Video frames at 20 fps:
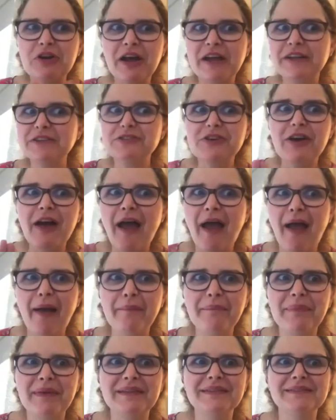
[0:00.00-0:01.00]
Life
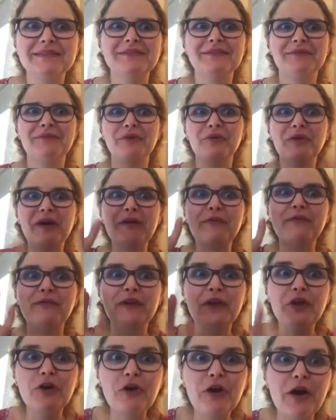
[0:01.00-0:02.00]
is going to happen
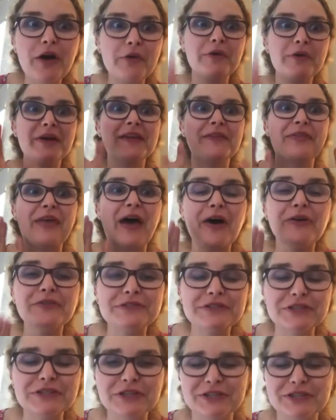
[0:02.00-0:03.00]
with you or
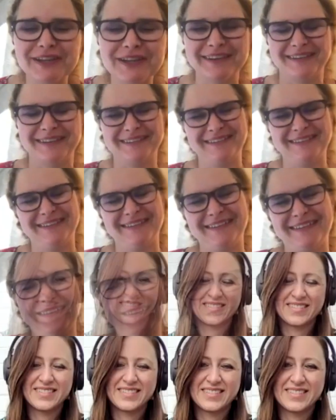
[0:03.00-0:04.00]
without you.
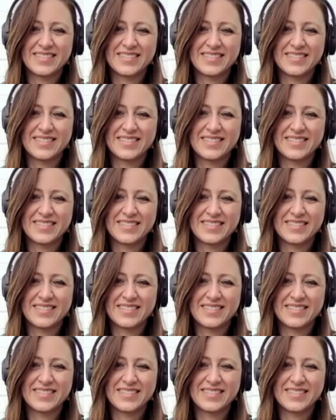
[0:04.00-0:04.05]
But